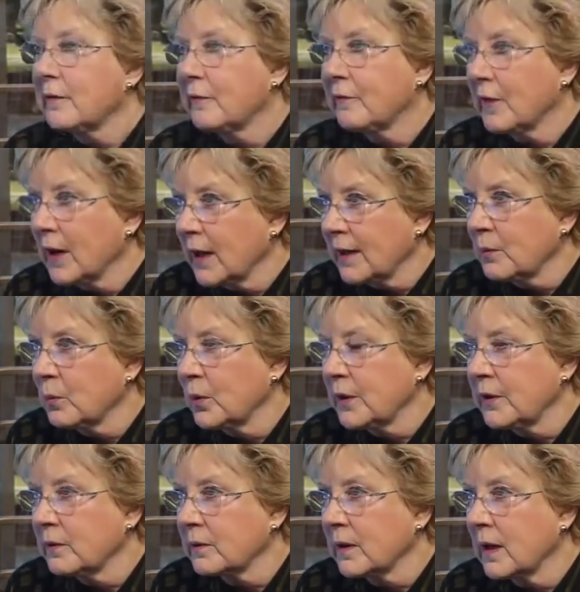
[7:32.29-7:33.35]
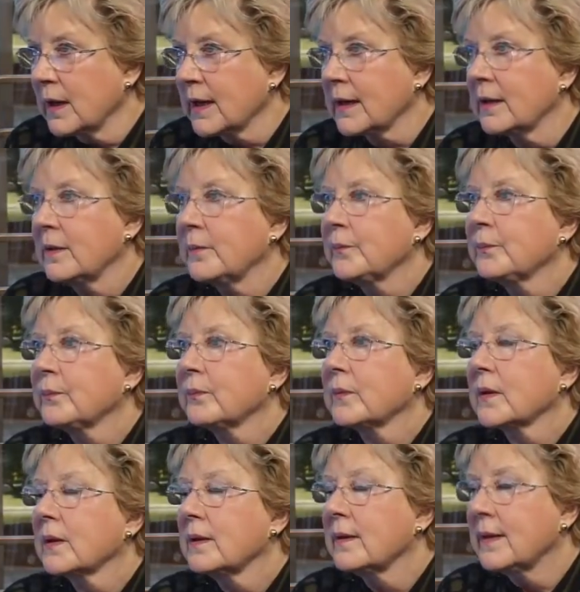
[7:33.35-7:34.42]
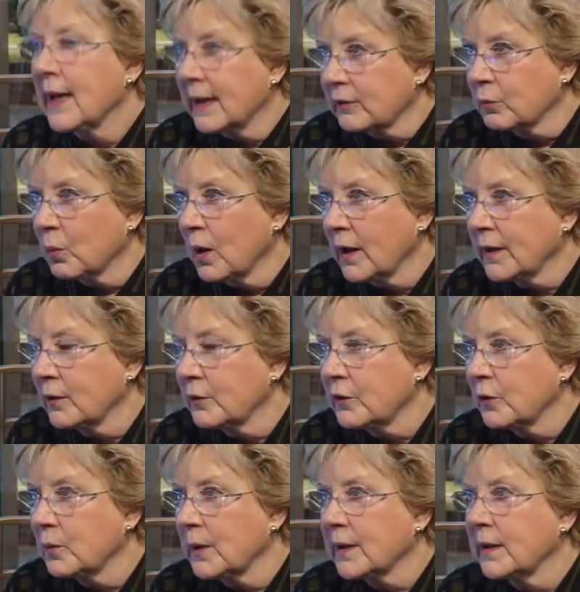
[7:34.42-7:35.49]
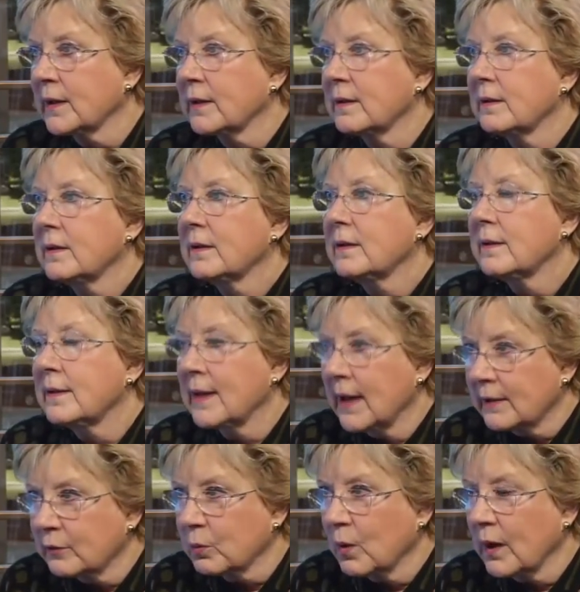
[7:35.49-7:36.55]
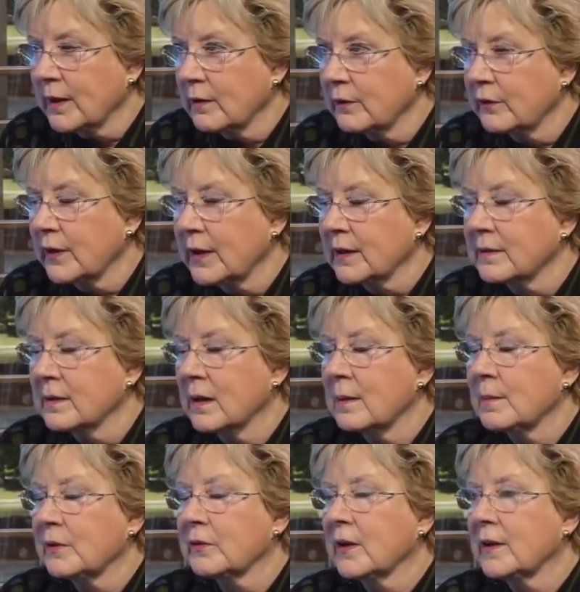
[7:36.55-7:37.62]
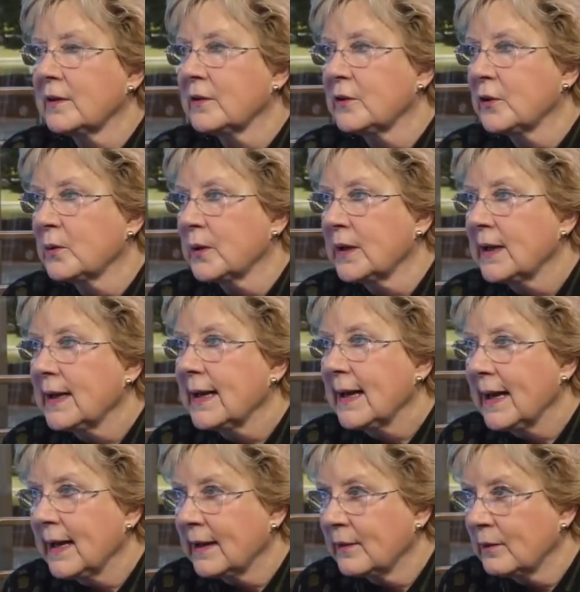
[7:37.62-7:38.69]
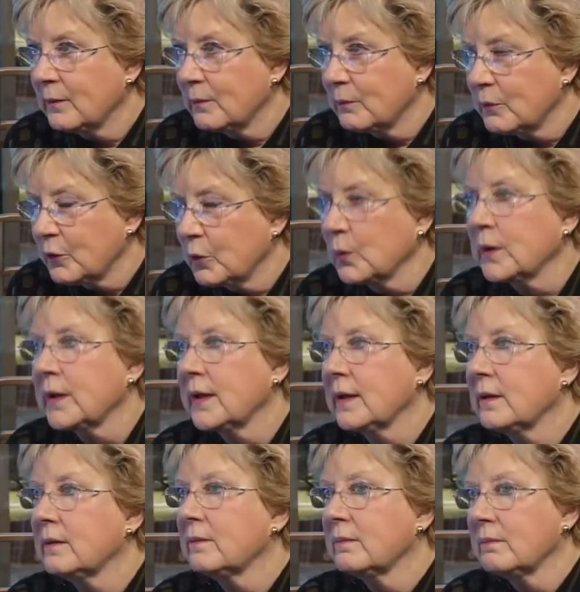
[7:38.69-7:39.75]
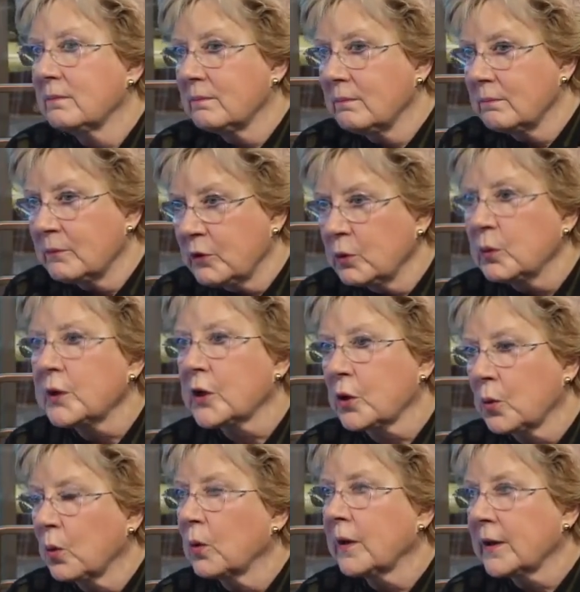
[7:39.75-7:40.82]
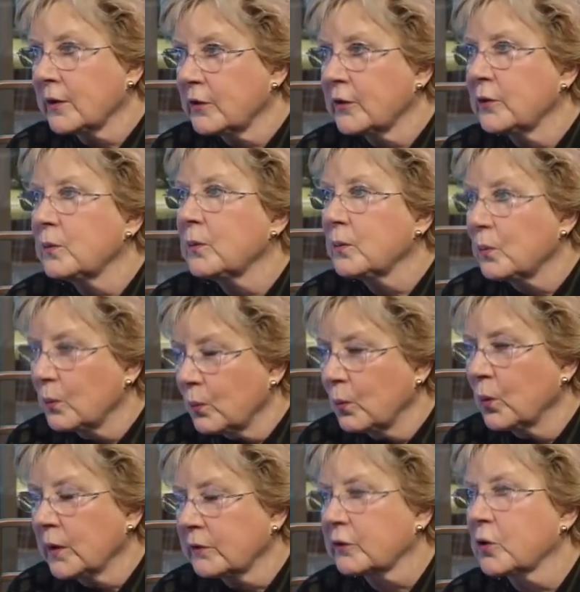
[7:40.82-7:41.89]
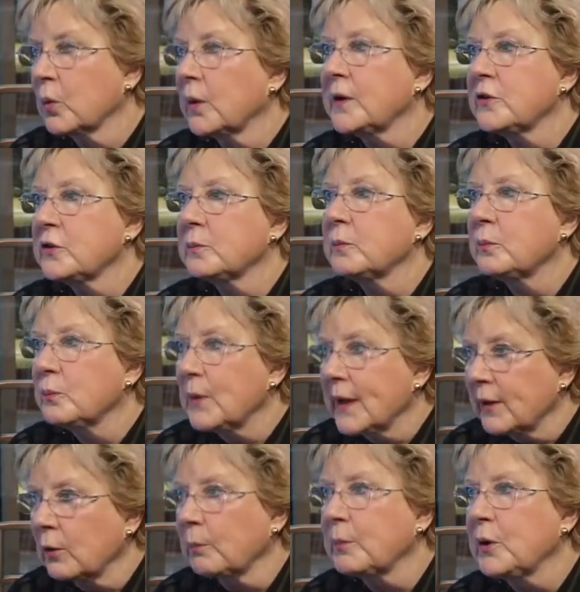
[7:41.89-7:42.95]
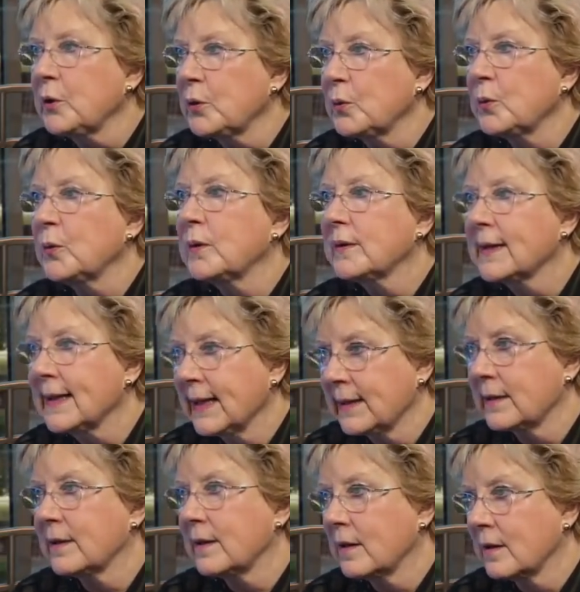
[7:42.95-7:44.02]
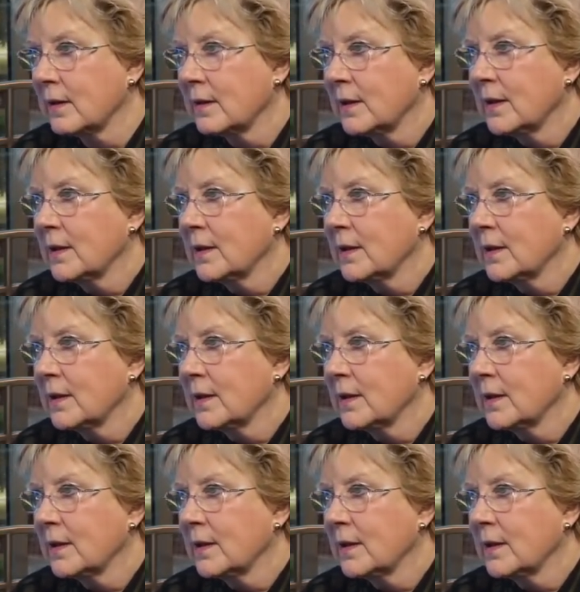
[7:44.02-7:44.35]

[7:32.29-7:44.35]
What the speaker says: Find what you like. That's why you're doing it. That's why you're setting time aside to do it, and do it according to what's going to help you get there.